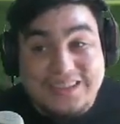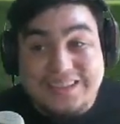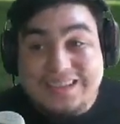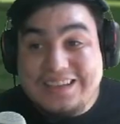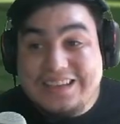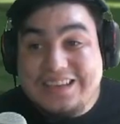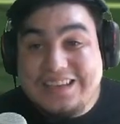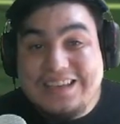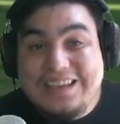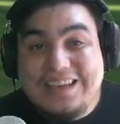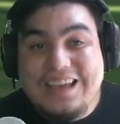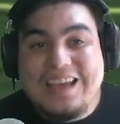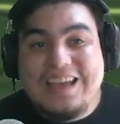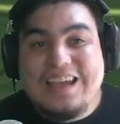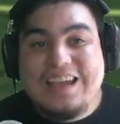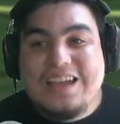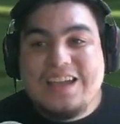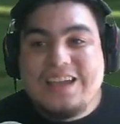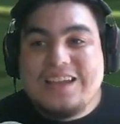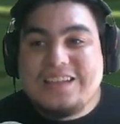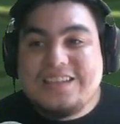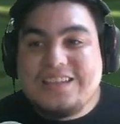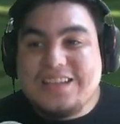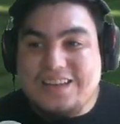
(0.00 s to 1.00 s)
He
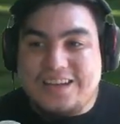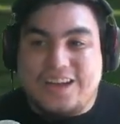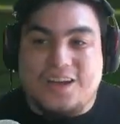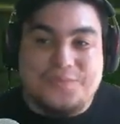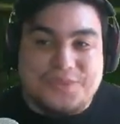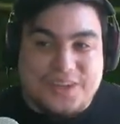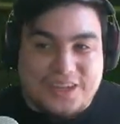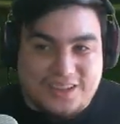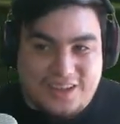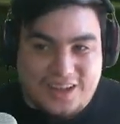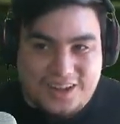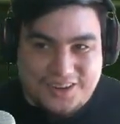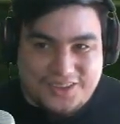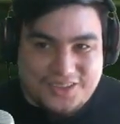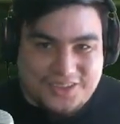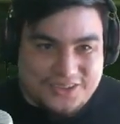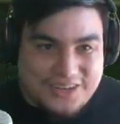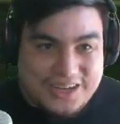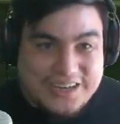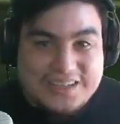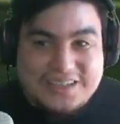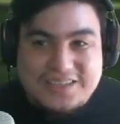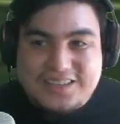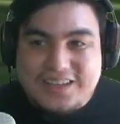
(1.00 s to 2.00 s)
did not bring a lot of threats.